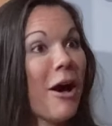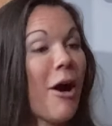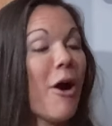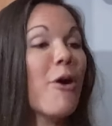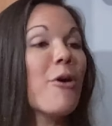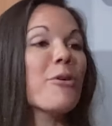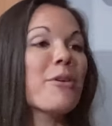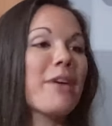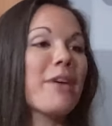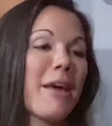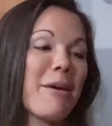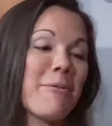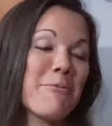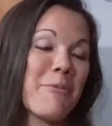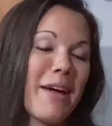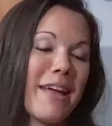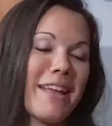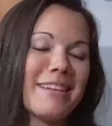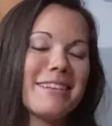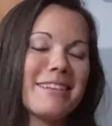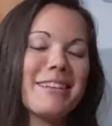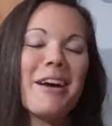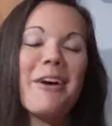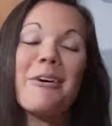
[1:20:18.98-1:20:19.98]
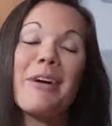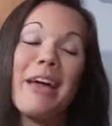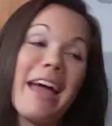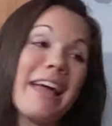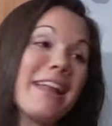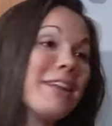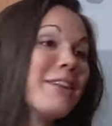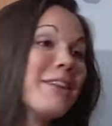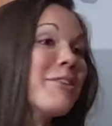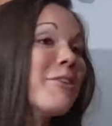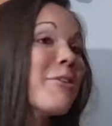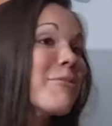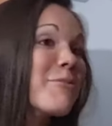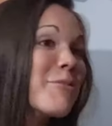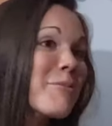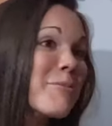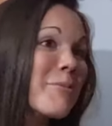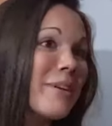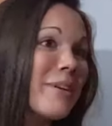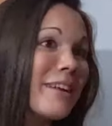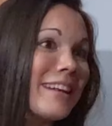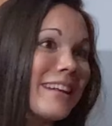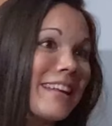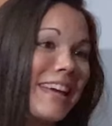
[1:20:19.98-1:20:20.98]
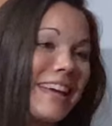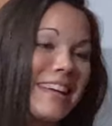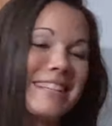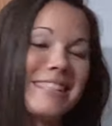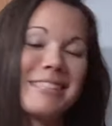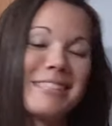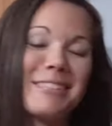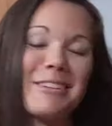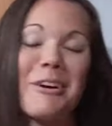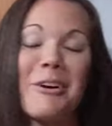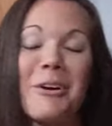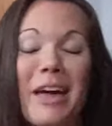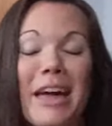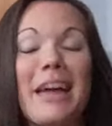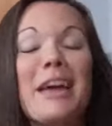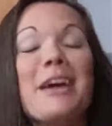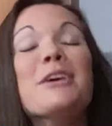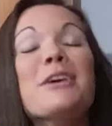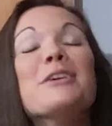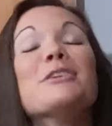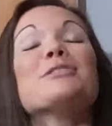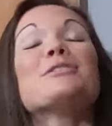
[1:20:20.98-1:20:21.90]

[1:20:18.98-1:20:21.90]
Oh, okay, when? Okay, I didn't know if you wanted kids. Okay, I do.